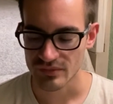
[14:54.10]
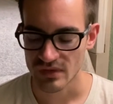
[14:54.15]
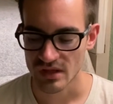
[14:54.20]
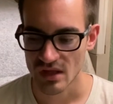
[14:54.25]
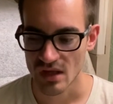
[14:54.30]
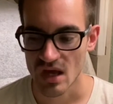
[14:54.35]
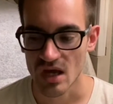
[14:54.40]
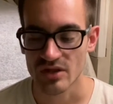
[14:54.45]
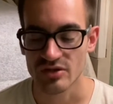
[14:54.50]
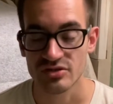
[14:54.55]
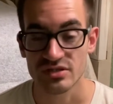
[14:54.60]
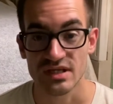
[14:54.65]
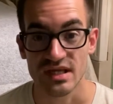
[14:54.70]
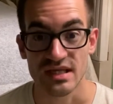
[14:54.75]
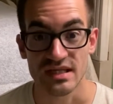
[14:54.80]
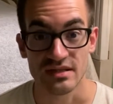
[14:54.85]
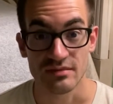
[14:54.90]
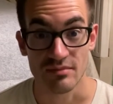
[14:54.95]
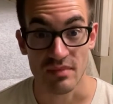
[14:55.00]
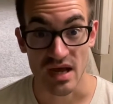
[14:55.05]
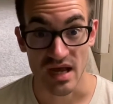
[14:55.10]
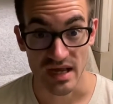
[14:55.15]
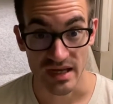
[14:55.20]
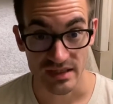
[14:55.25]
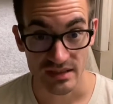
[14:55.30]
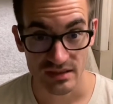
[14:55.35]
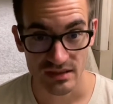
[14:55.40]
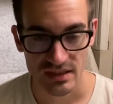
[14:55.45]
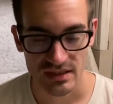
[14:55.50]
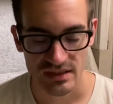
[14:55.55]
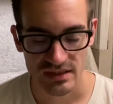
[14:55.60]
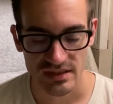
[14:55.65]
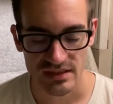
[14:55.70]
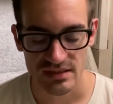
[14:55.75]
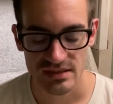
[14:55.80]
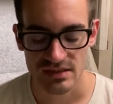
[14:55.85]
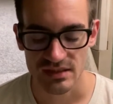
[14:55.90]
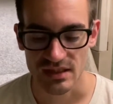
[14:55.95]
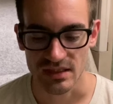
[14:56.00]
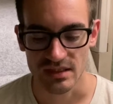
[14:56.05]
others in mind at
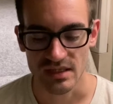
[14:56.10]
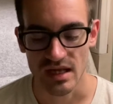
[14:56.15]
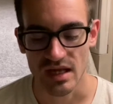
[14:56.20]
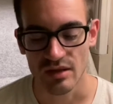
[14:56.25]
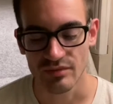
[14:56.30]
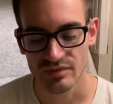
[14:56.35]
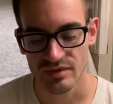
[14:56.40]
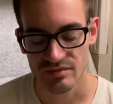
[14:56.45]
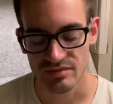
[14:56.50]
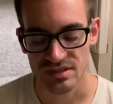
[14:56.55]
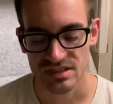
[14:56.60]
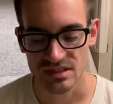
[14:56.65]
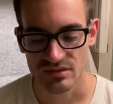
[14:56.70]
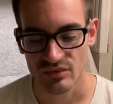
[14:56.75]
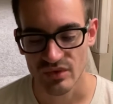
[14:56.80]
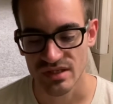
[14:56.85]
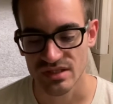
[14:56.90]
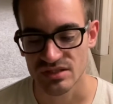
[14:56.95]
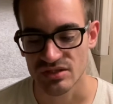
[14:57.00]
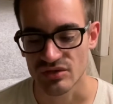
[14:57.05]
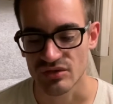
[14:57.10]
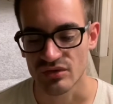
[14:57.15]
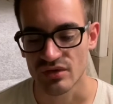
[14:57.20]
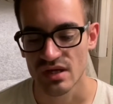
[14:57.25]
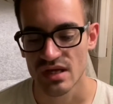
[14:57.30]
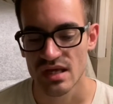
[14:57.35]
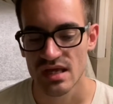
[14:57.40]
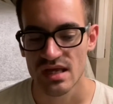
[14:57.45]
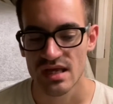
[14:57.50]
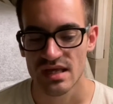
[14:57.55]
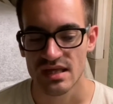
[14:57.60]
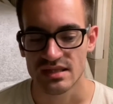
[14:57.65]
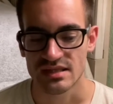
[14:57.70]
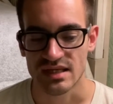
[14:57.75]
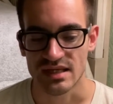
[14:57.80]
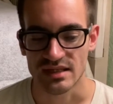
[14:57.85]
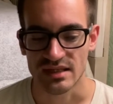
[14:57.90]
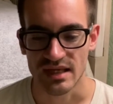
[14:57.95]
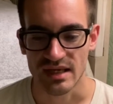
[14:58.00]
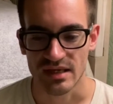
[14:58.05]
least and help them in some way. So
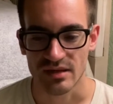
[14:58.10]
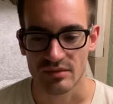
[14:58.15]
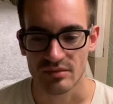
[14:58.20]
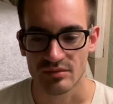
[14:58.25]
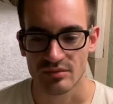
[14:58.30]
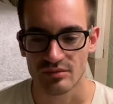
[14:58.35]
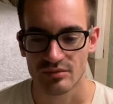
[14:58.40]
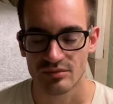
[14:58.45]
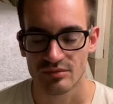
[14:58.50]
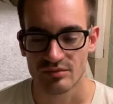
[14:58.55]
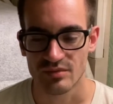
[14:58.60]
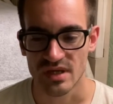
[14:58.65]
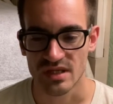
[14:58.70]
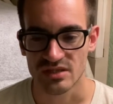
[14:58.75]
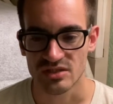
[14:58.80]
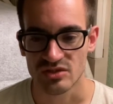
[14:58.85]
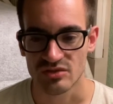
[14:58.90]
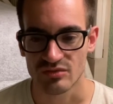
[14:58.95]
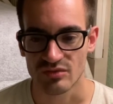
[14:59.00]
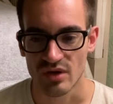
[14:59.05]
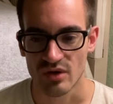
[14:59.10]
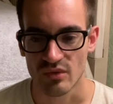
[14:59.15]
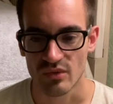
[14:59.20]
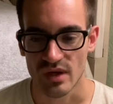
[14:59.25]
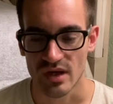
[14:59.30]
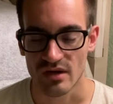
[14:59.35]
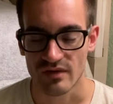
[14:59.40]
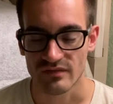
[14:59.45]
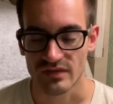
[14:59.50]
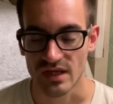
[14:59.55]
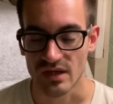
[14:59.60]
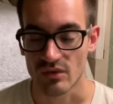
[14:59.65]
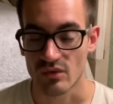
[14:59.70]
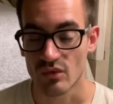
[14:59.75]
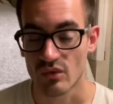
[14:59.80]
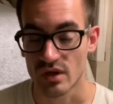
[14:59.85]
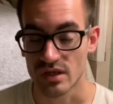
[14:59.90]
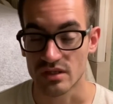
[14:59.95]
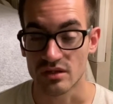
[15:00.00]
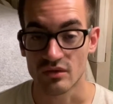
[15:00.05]
that like makes you aware of like
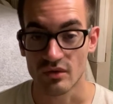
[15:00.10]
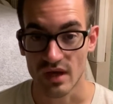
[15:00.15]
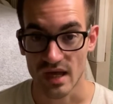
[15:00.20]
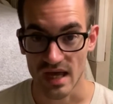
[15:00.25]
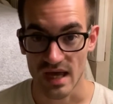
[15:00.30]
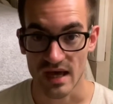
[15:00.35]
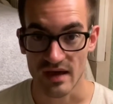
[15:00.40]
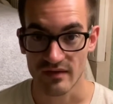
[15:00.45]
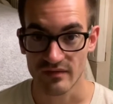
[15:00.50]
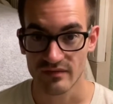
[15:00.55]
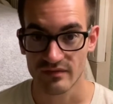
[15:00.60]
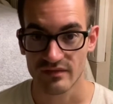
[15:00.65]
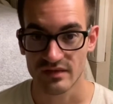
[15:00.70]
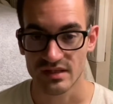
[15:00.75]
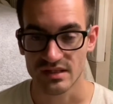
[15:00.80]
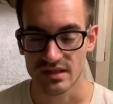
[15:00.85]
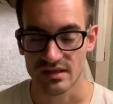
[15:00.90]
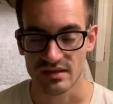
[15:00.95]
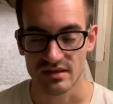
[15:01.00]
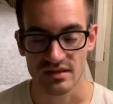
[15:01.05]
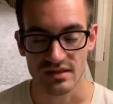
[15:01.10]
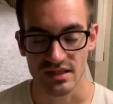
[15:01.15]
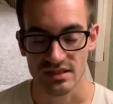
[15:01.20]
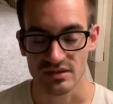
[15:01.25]
what you have. And that's